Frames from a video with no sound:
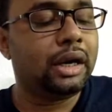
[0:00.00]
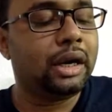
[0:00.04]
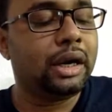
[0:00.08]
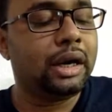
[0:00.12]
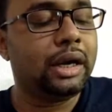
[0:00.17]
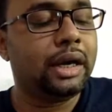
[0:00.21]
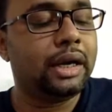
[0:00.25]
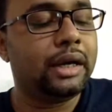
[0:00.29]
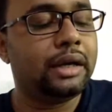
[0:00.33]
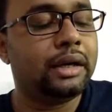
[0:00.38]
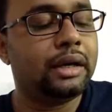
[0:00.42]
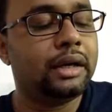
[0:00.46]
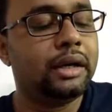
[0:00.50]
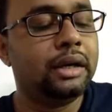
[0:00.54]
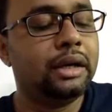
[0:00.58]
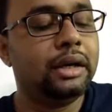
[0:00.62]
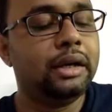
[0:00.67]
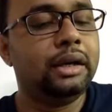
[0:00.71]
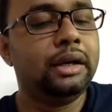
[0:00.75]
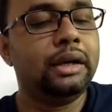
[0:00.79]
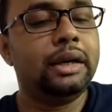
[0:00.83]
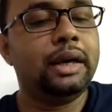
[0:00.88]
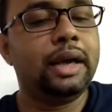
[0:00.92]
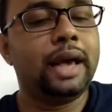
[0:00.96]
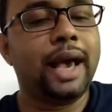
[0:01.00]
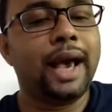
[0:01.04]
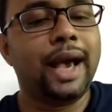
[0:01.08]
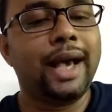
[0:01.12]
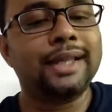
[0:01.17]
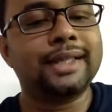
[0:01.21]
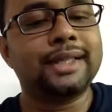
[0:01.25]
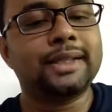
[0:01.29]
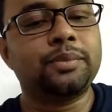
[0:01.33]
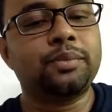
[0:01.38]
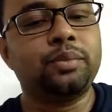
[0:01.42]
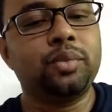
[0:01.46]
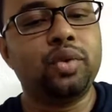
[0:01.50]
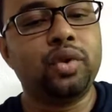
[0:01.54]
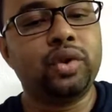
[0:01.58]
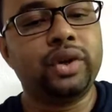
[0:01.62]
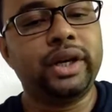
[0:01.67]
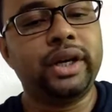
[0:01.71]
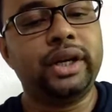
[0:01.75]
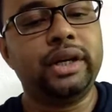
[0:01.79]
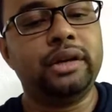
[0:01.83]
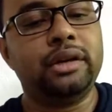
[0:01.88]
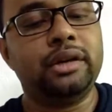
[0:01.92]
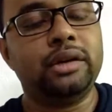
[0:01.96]
are as
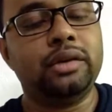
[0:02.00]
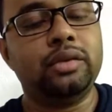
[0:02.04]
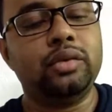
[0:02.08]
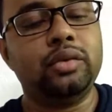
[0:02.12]
potent.